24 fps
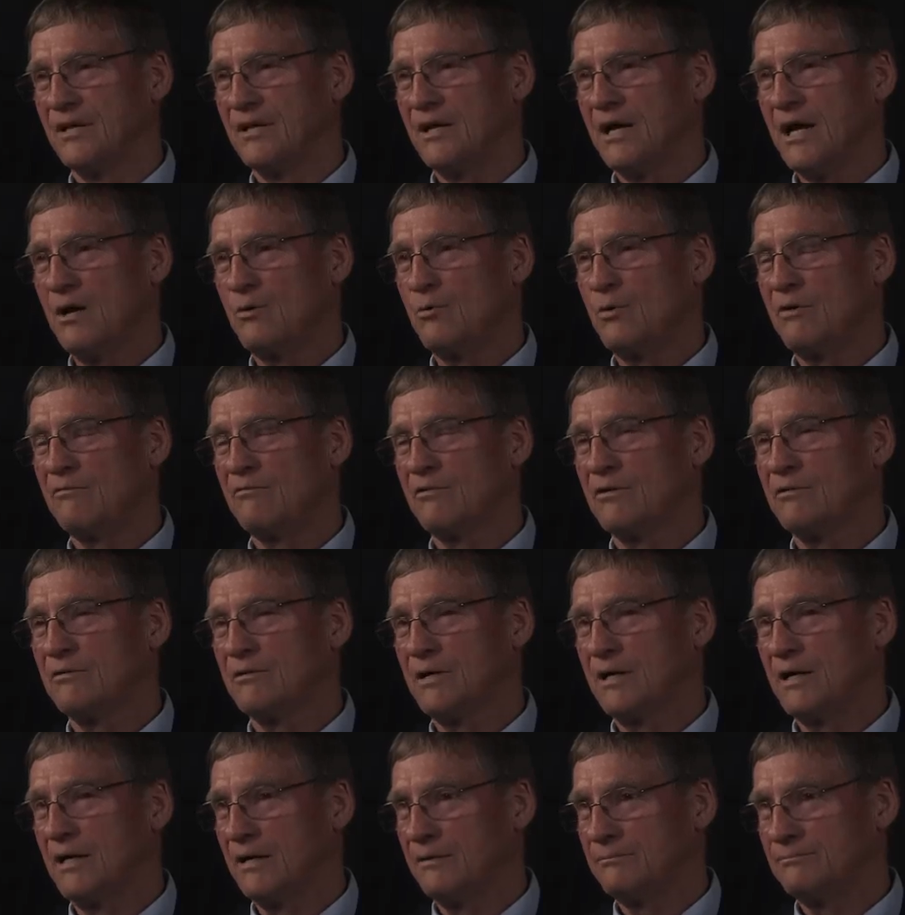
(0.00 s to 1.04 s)

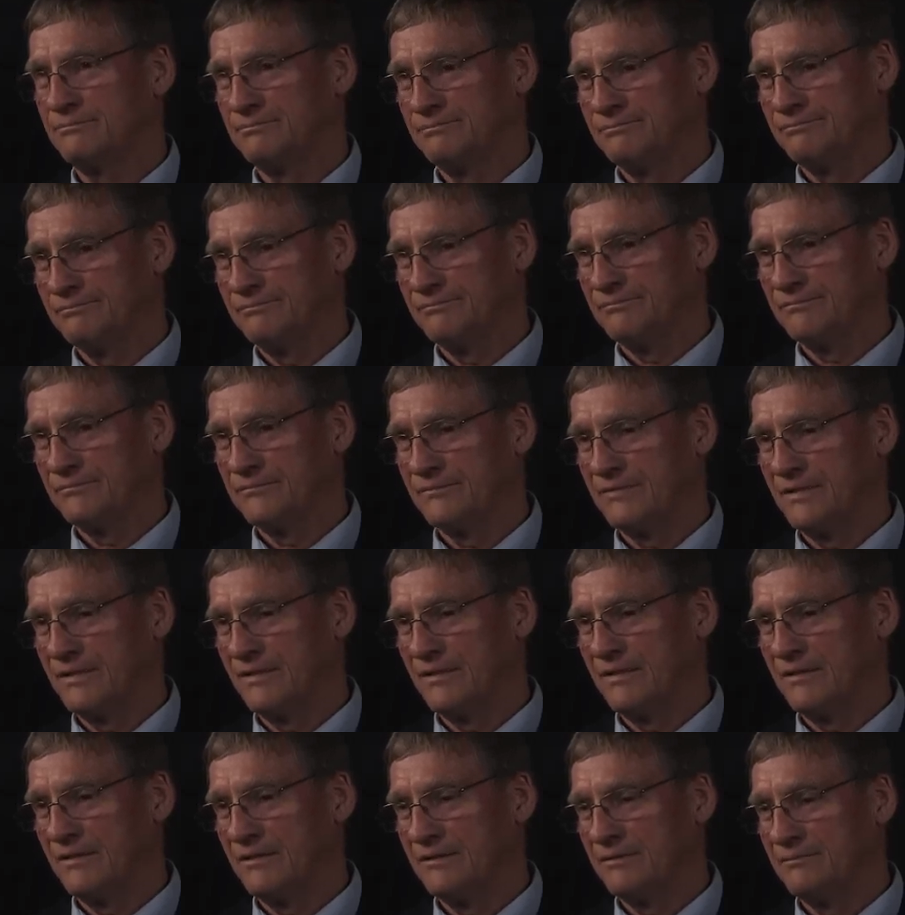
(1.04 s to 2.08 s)
However, I,
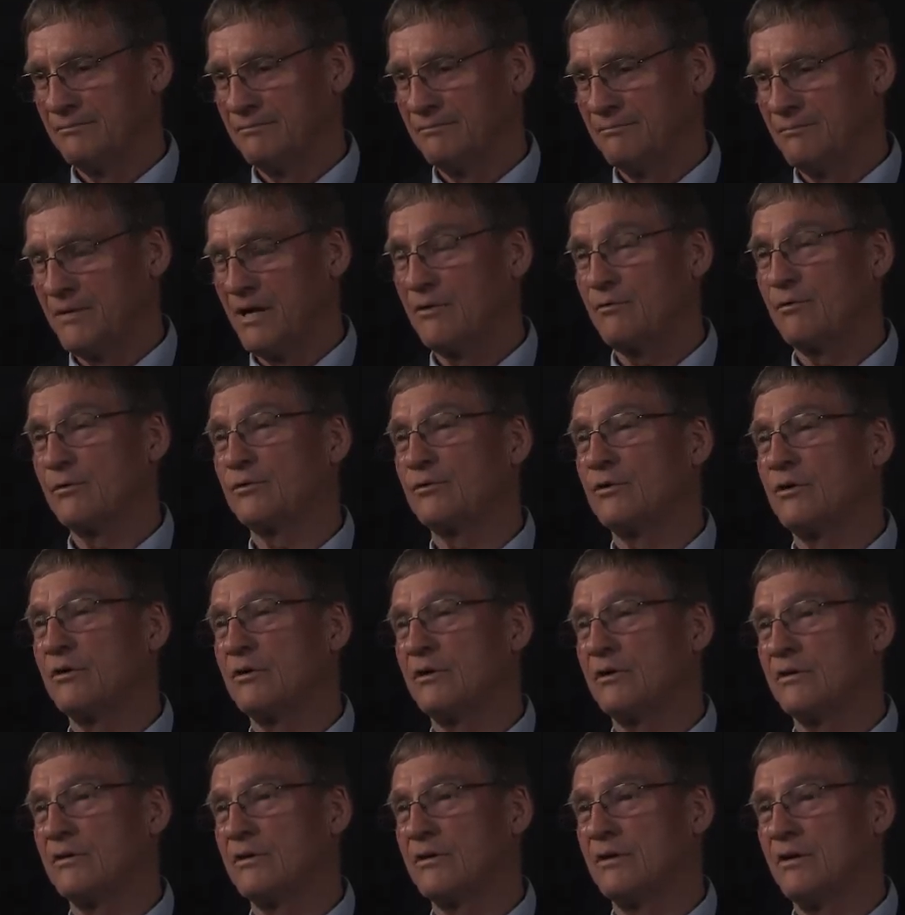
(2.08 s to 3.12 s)
uh, my return
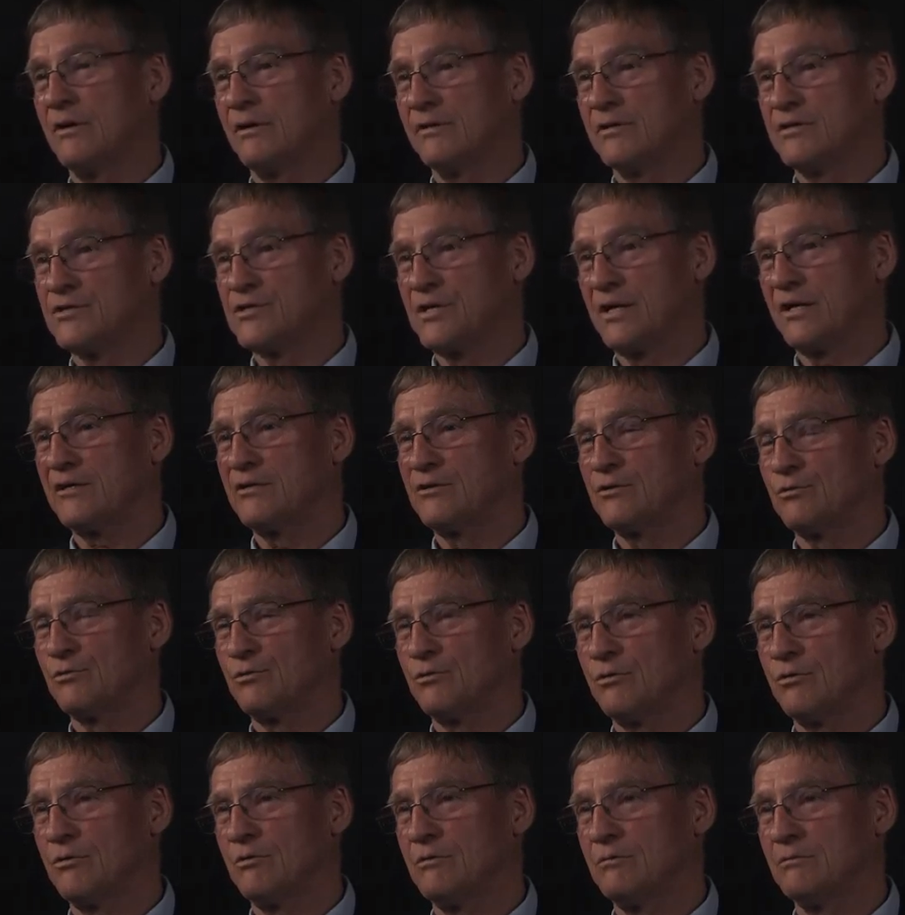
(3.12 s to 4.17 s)
on the, on the second
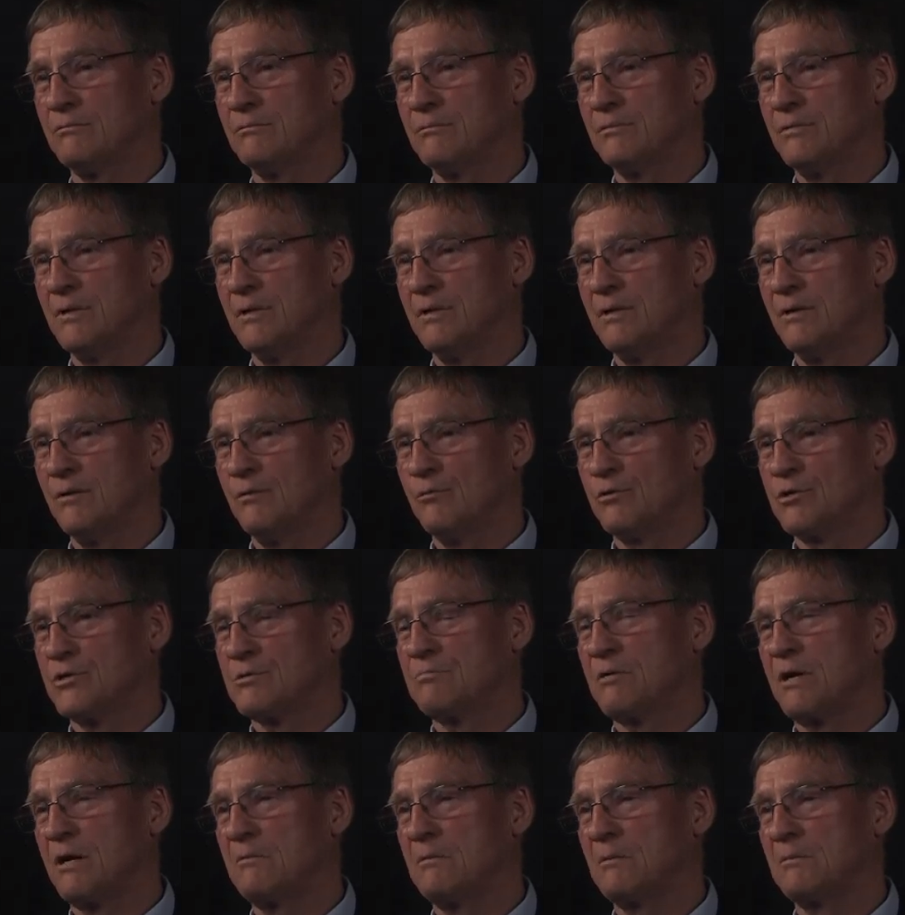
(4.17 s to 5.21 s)
tour was
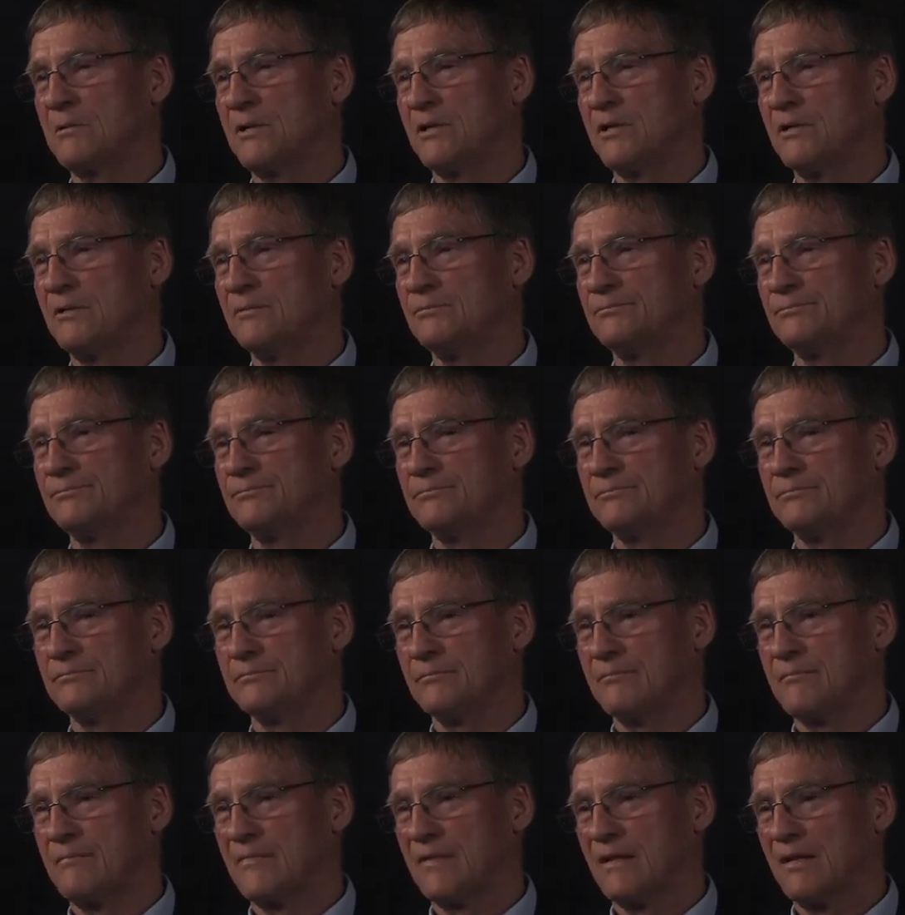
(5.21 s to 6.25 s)
probably
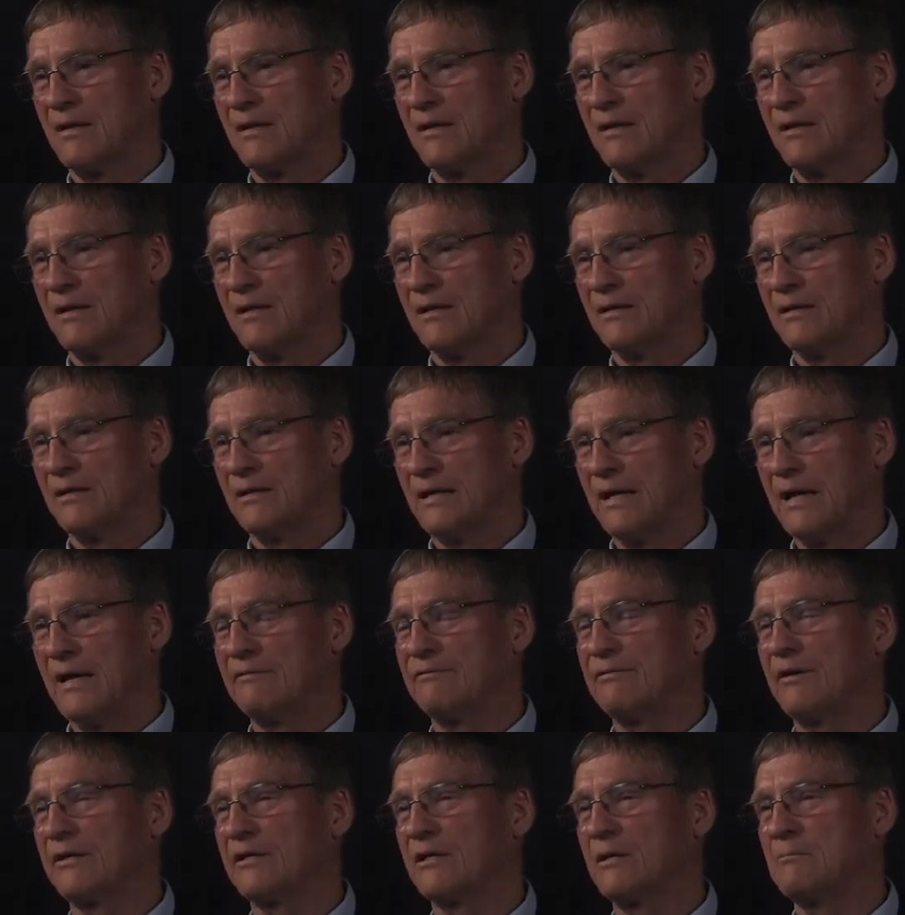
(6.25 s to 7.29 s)
uh,
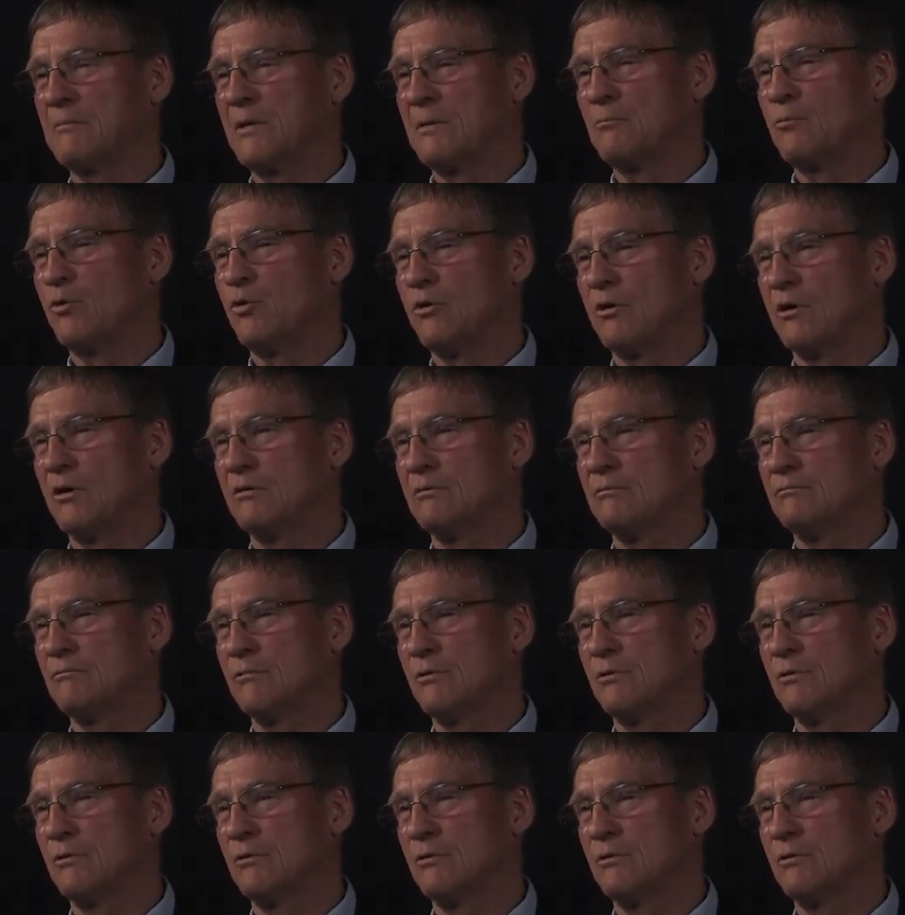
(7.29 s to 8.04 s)
affected me more.